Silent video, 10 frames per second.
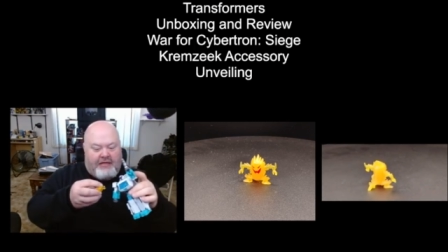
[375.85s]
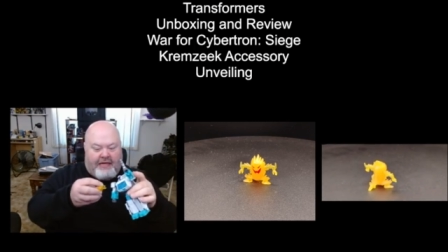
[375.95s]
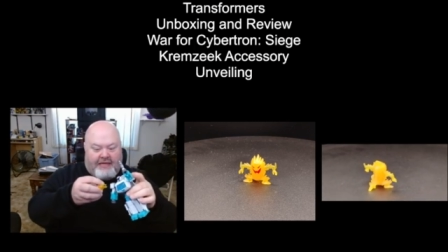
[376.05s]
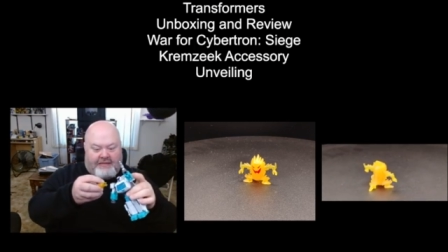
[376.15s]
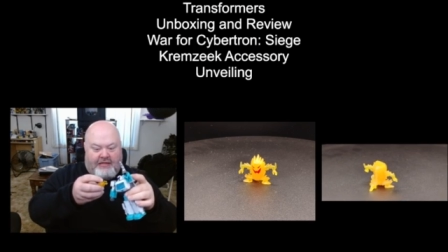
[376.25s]

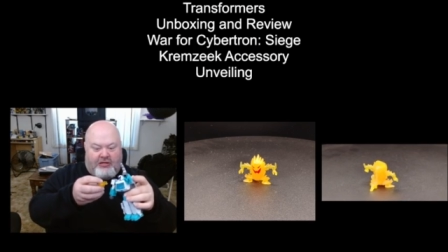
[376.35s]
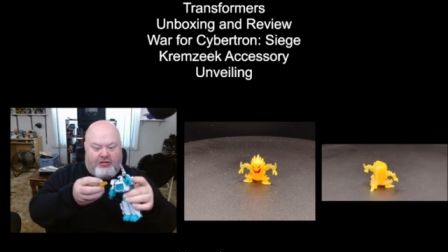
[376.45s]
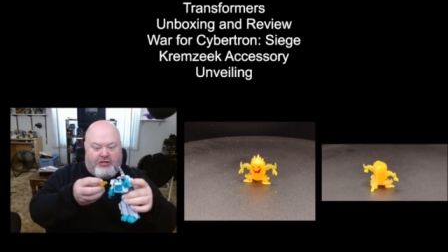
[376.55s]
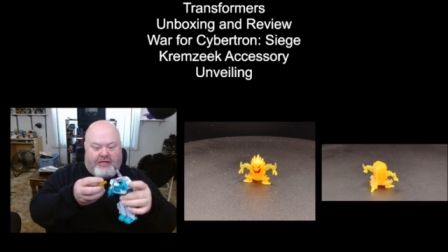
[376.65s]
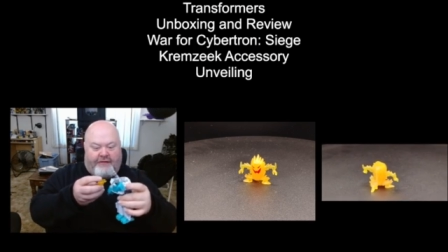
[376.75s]
like I said, you
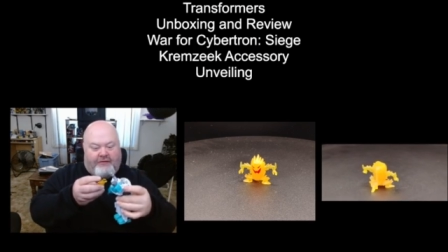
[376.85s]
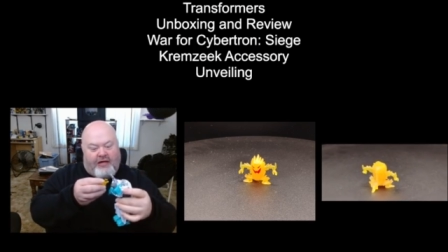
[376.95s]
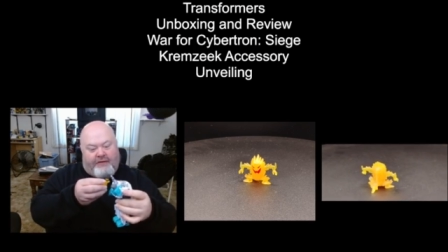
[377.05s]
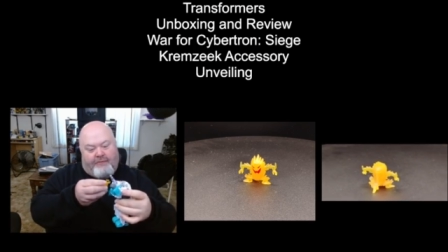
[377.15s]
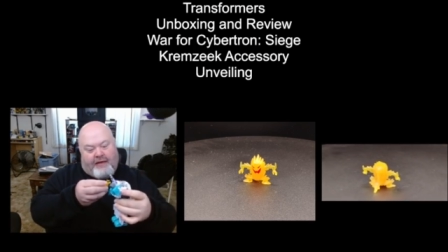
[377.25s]
just have to
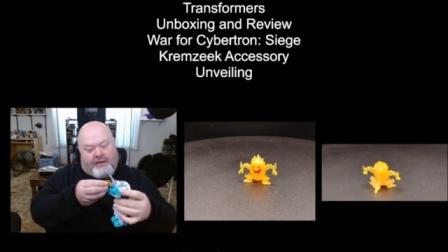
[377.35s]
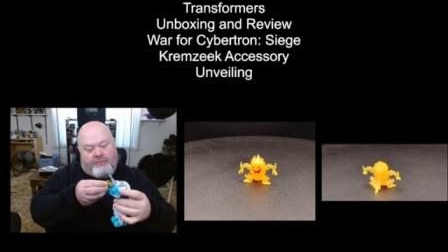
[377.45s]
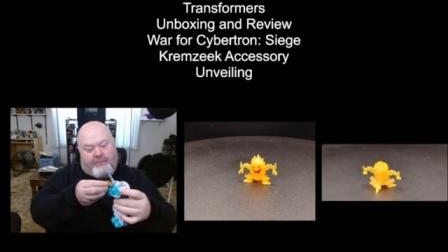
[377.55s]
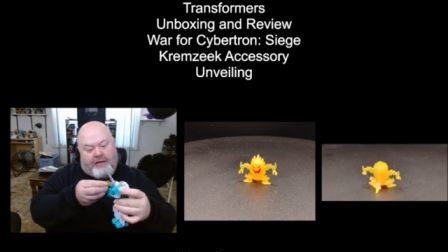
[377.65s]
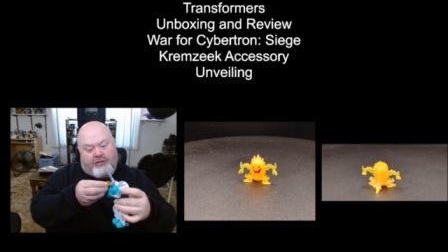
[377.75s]
kind of mat
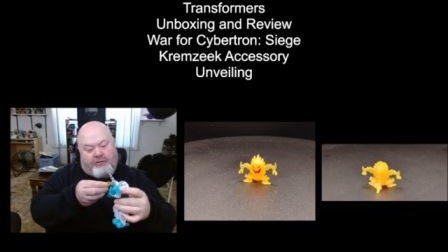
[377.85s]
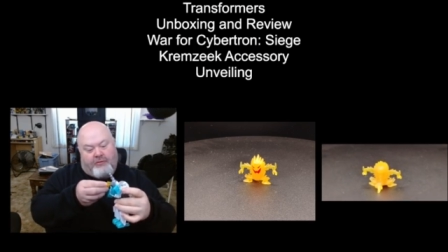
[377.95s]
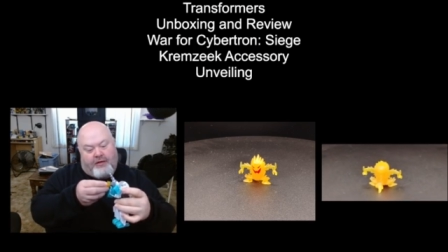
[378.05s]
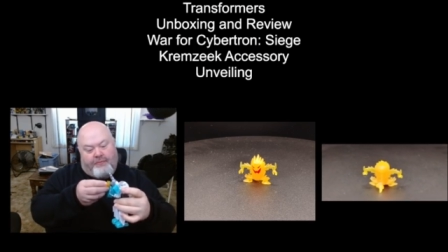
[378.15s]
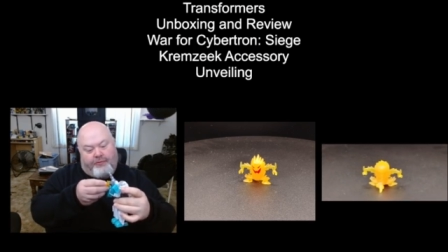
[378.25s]
match him
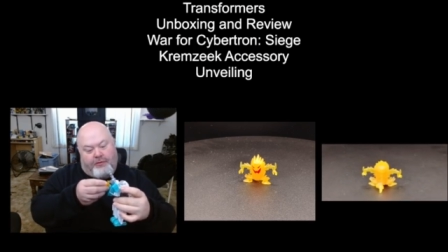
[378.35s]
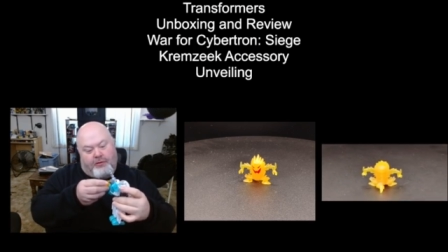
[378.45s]
up.